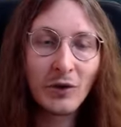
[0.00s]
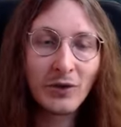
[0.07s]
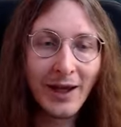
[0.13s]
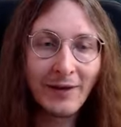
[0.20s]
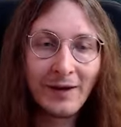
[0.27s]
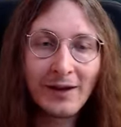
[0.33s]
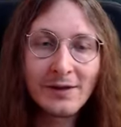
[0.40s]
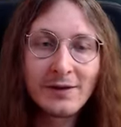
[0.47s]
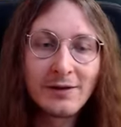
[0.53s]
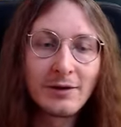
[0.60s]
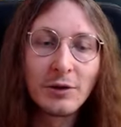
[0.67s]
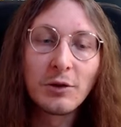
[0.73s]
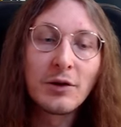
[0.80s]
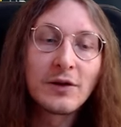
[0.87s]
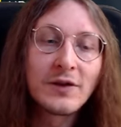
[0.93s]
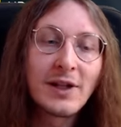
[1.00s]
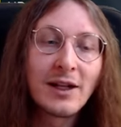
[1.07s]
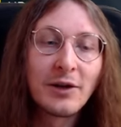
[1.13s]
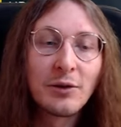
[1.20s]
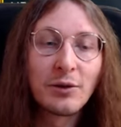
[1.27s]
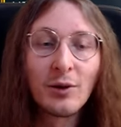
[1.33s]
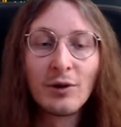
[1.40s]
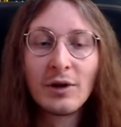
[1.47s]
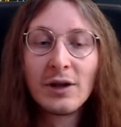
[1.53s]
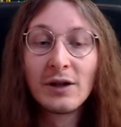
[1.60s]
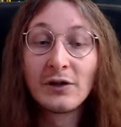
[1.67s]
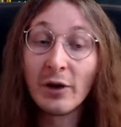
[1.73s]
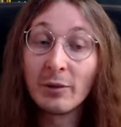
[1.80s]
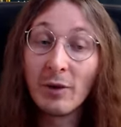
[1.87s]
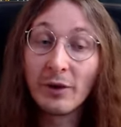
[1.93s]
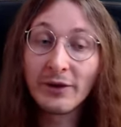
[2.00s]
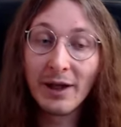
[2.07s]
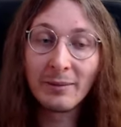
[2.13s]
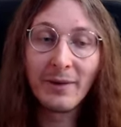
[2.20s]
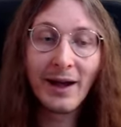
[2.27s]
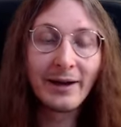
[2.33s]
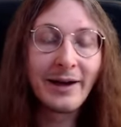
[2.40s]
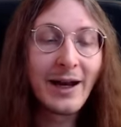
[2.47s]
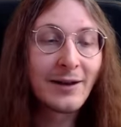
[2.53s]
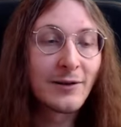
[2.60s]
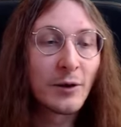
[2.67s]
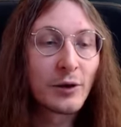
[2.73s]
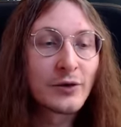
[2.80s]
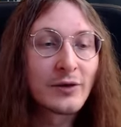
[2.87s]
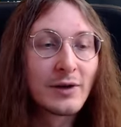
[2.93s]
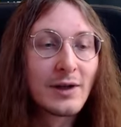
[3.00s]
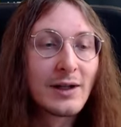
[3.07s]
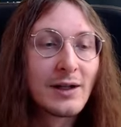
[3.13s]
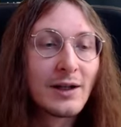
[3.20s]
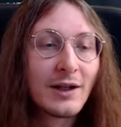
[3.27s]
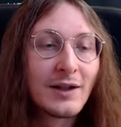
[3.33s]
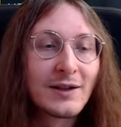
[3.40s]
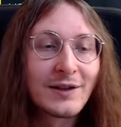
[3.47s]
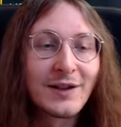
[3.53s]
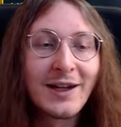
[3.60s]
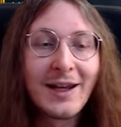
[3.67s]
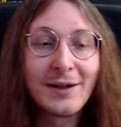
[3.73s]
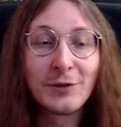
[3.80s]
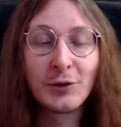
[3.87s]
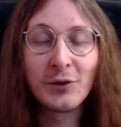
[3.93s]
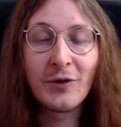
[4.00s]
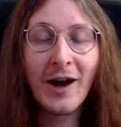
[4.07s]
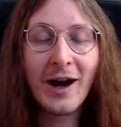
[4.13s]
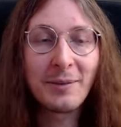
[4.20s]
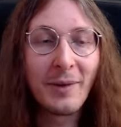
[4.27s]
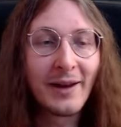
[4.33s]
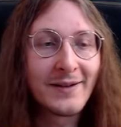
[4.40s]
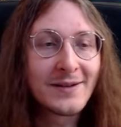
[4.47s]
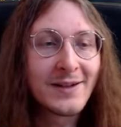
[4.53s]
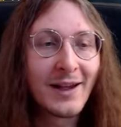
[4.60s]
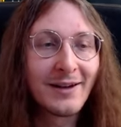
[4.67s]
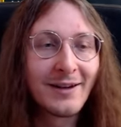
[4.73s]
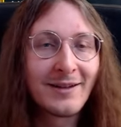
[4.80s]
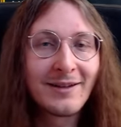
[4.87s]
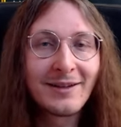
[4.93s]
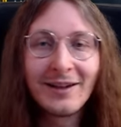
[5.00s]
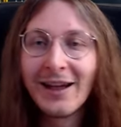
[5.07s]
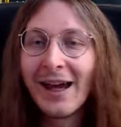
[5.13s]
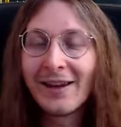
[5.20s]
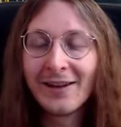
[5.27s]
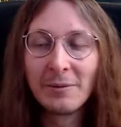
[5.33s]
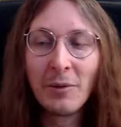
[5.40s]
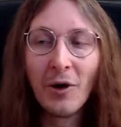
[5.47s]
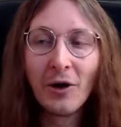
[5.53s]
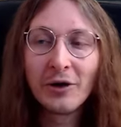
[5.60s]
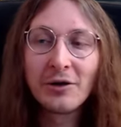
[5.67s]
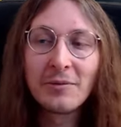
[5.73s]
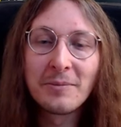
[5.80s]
the events, you could still do some of them and get those Slixus fragments and get the mod.